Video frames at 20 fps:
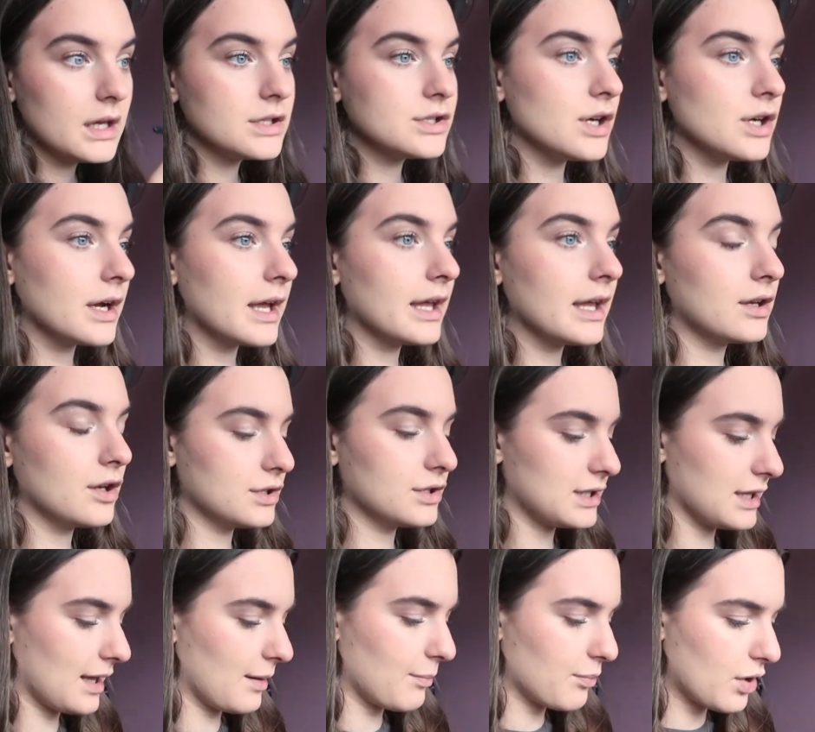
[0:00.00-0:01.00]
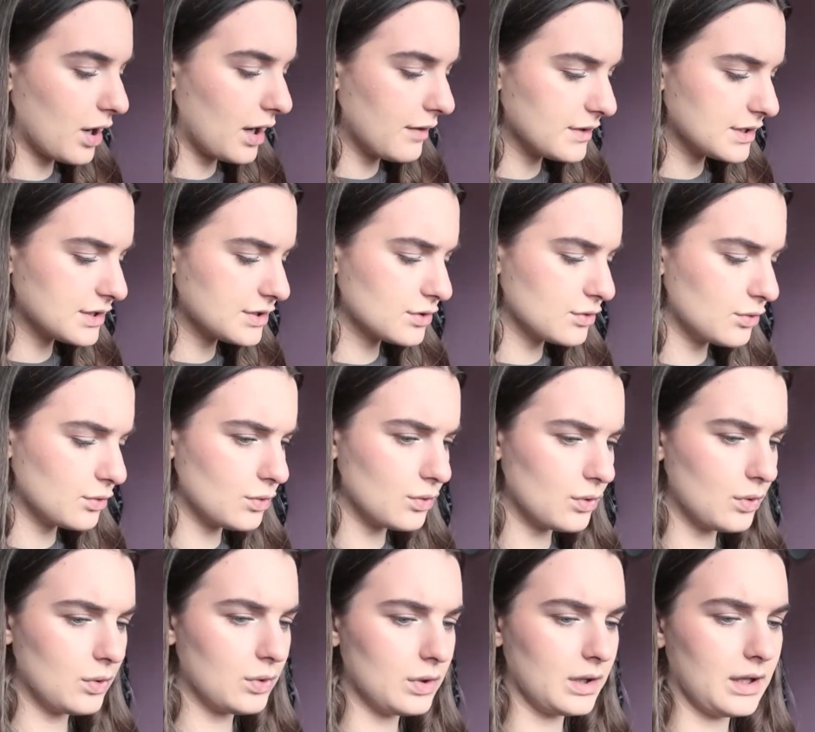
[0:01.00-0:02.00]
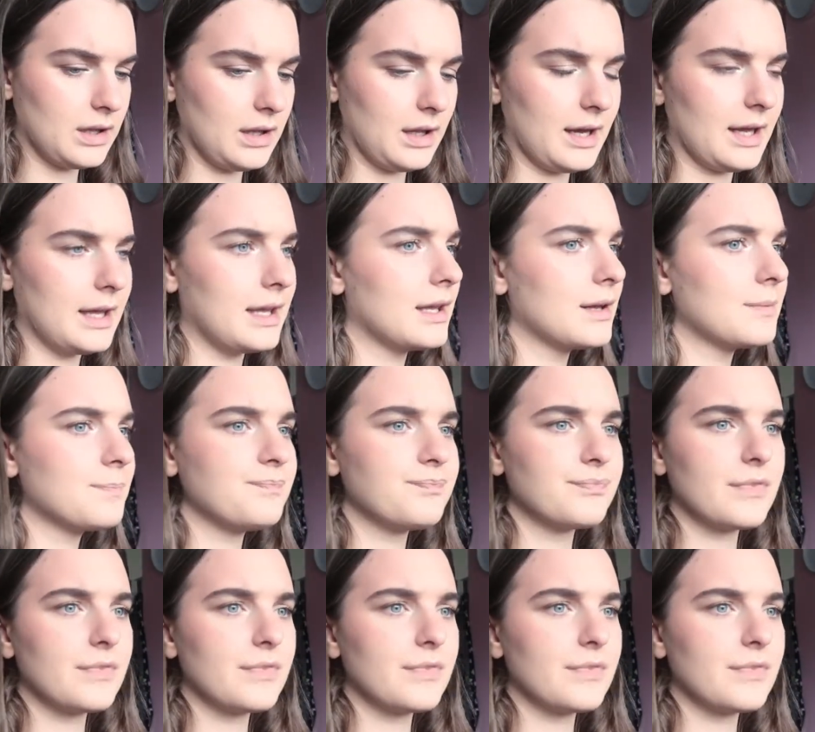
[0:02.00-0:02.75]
Jughead goes to that private school and, like,